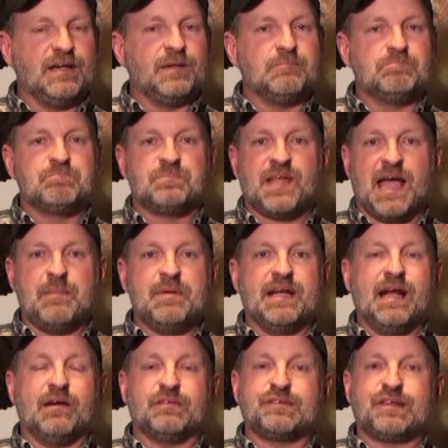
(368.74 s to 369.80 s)
Um, I've been
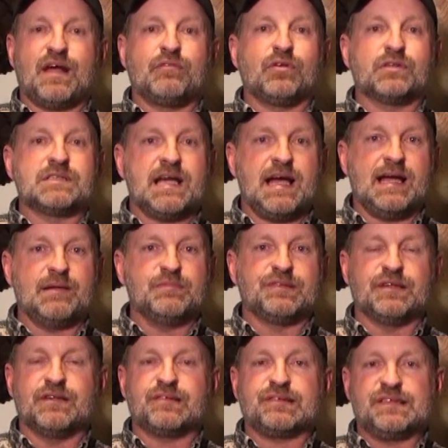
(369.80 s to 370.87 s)
out several times
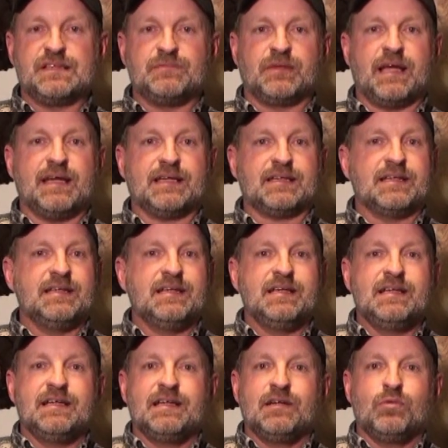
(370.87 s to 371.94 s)
and it seemed like
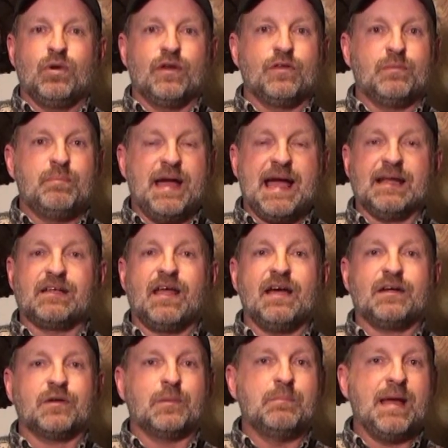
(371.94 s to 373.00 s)
whether bad
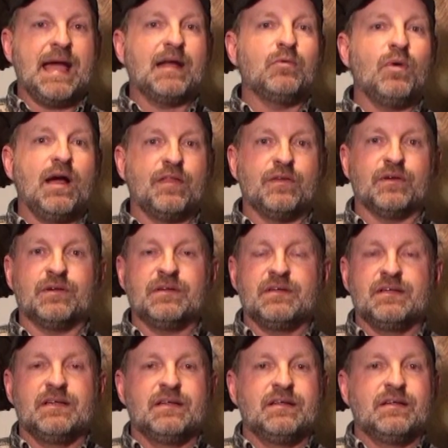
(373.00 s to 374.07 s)
luck or bad weather,
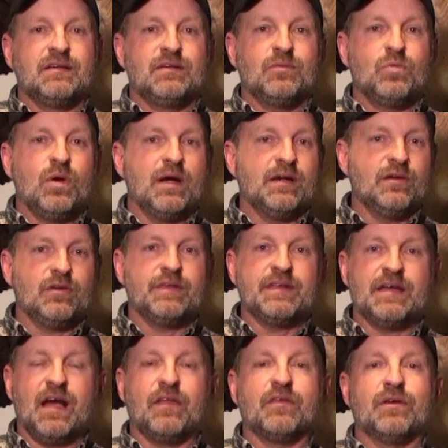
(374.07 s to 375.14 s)
one or
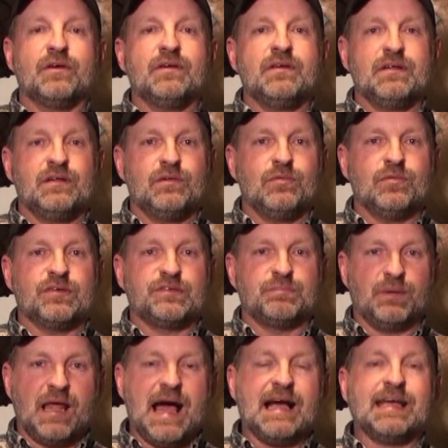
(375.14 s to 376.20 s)
the other was
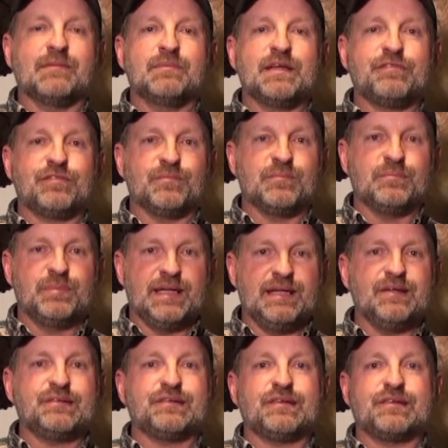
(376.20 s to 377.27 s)
blocking me from
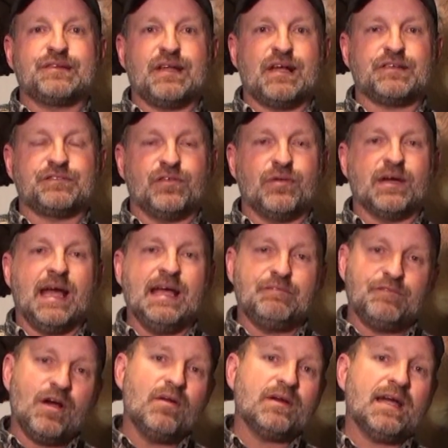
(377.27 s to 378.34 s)
being successful. And I
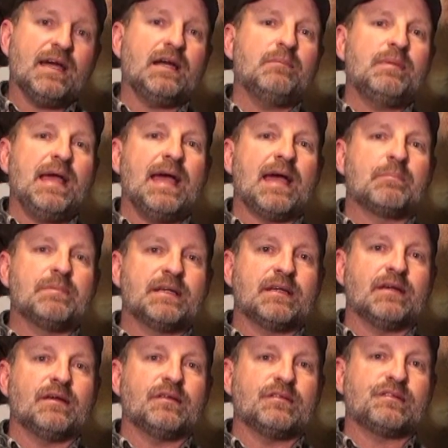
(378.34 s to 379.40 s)
felt kind of bad
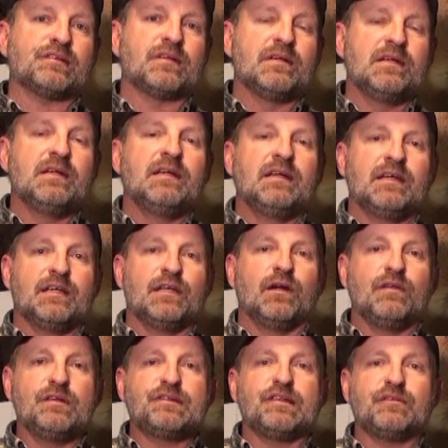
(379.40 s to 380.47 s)
because, you
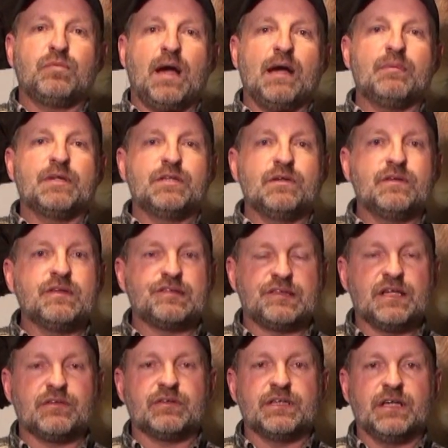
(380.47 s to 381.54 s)
know, this is why we do these
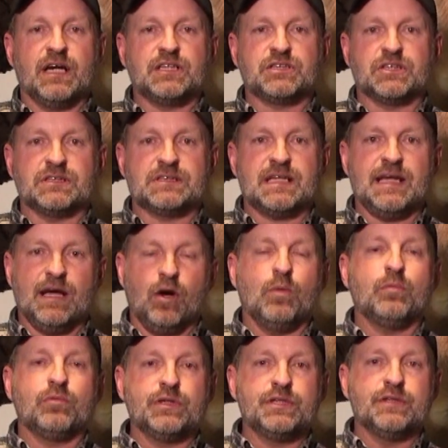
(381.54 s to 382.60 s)
deer reduction, to
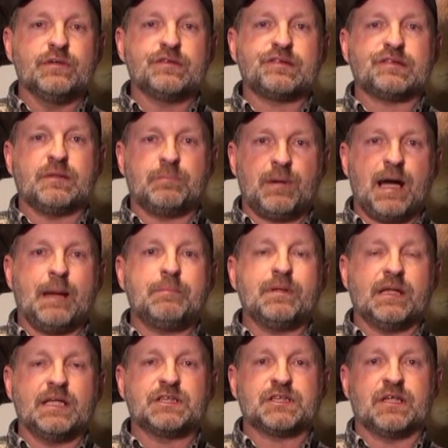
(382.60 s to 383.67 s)
help reduce the
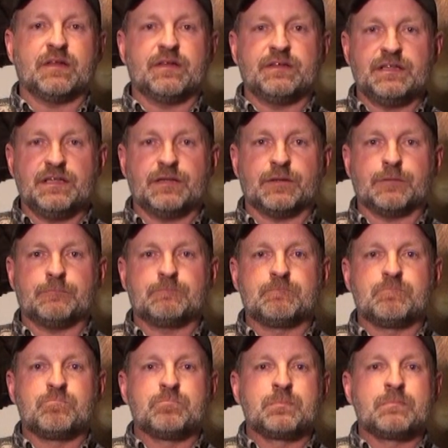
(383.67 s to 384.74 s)
population of the deer.
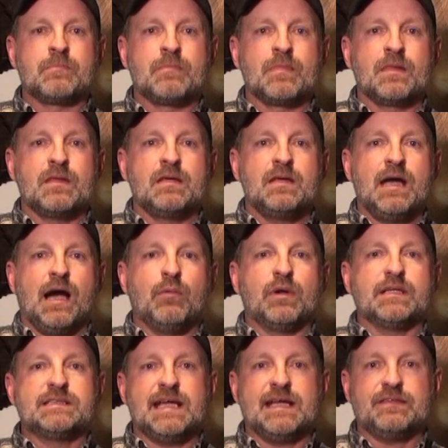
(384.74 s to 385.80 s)
I
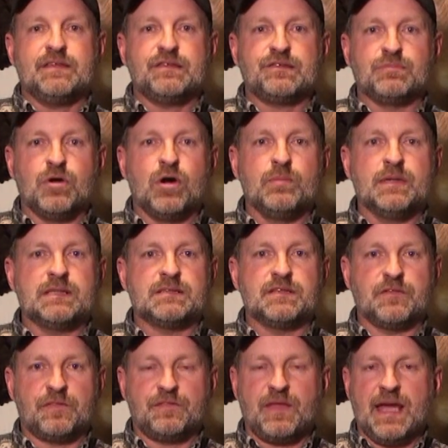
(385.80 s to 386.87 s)
want to take this moment
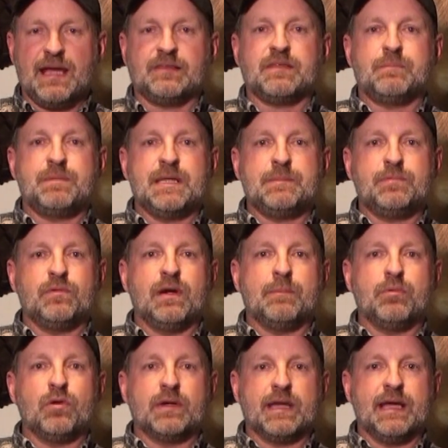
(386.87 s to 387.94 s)
to thank the people
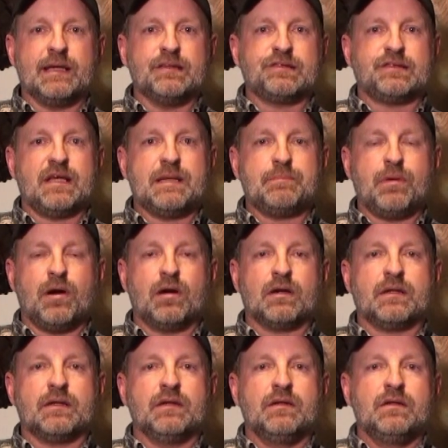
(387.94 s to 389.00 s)
at Pokagon State
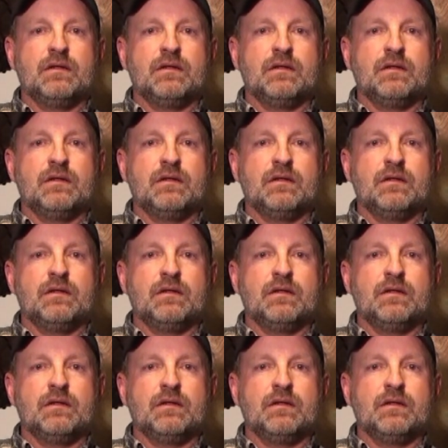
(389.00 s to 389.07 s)
Park.